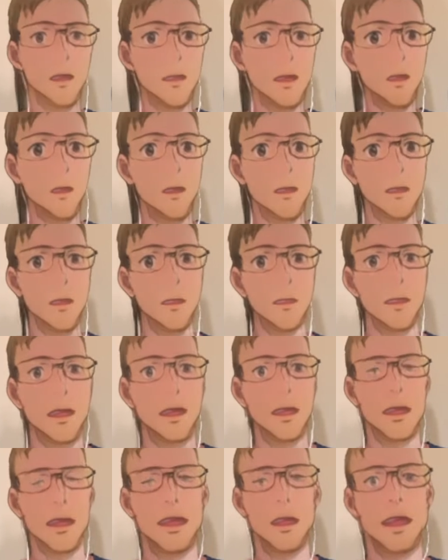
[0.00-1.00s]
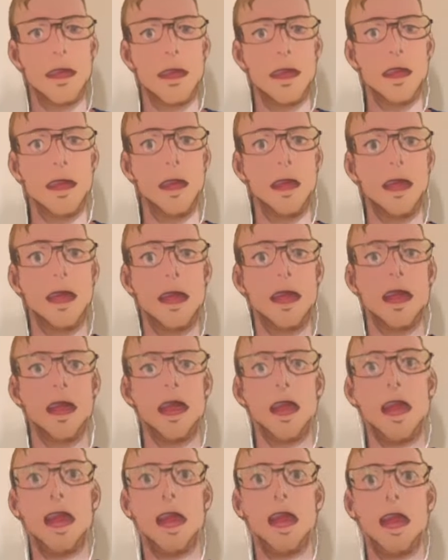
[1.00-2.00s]
there, and he said
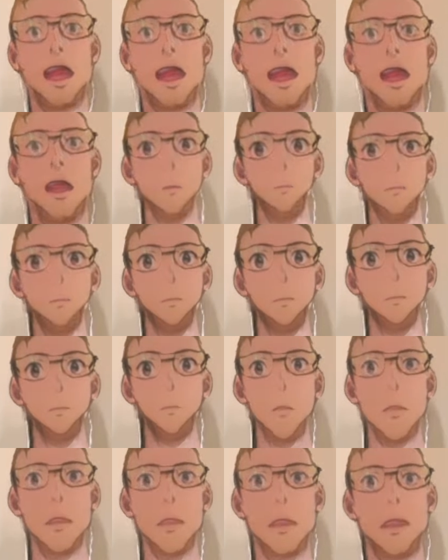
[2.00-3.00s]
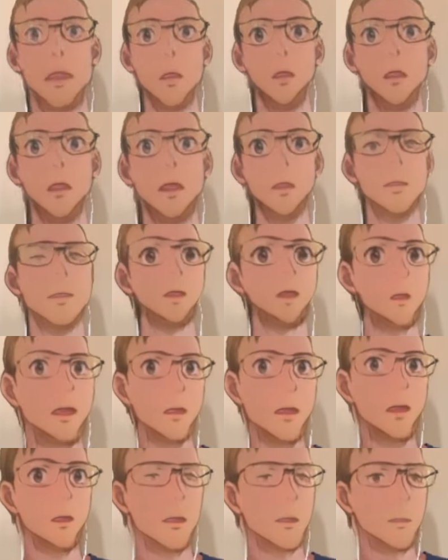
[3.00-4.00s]
it's
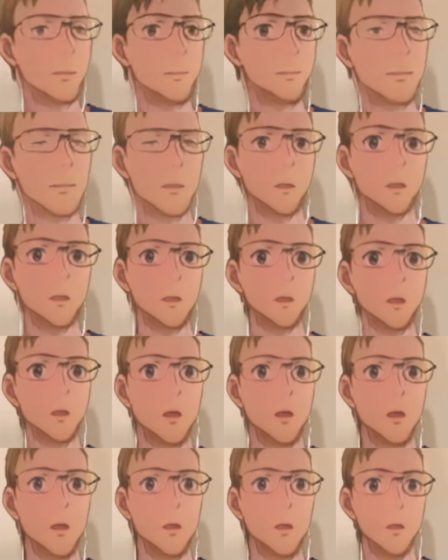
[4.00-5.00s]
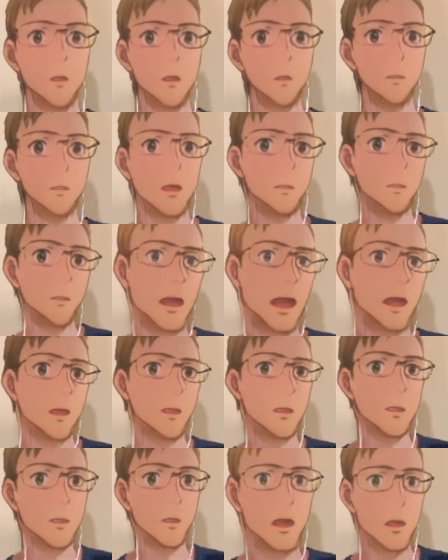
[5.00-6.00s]
illegal. So if they find
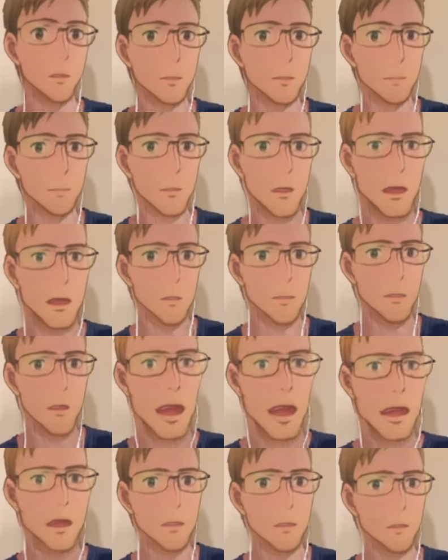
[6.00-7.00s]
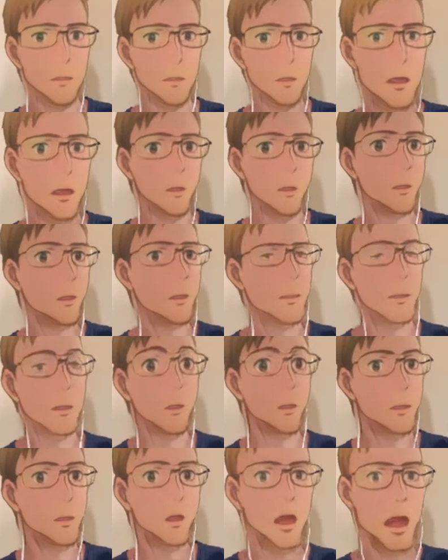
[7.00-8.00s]
you, you have to pay a fine, or I don't know if you
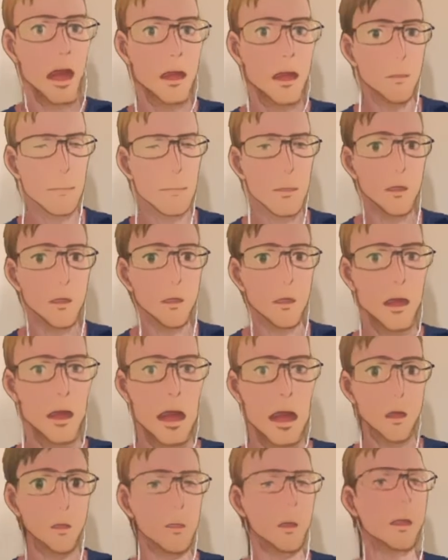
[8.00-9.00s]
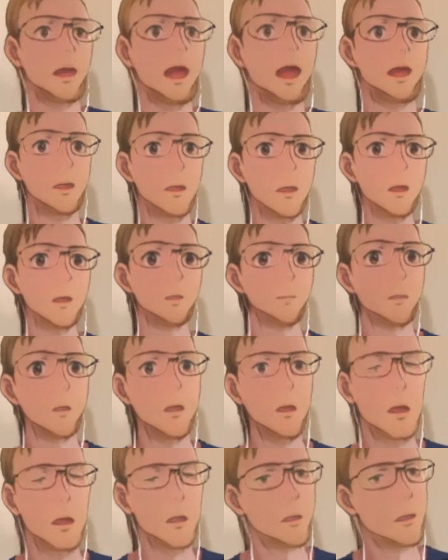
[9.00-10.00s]
go to jail. But so it exists, but
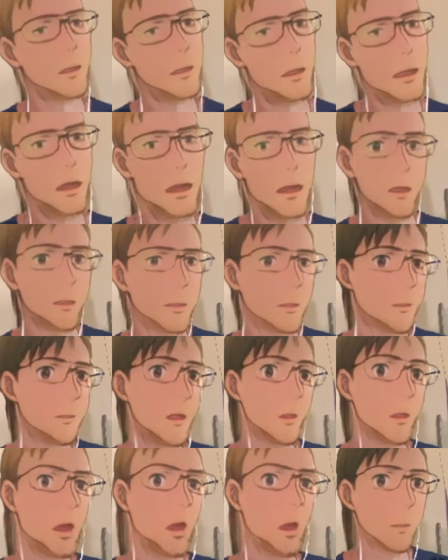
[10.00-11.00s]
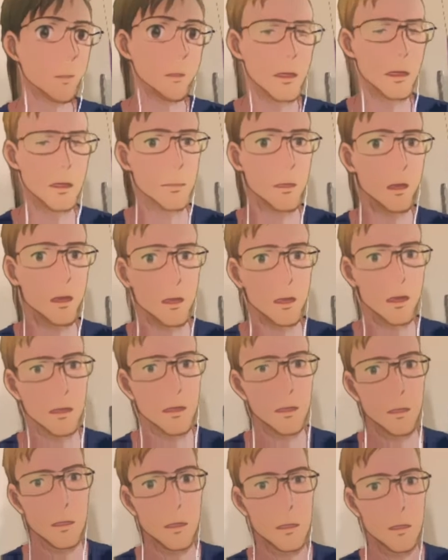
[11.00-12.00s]
not very openly, because
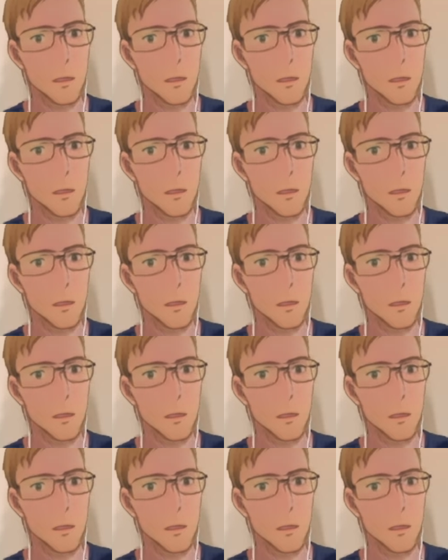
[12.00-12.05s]
it's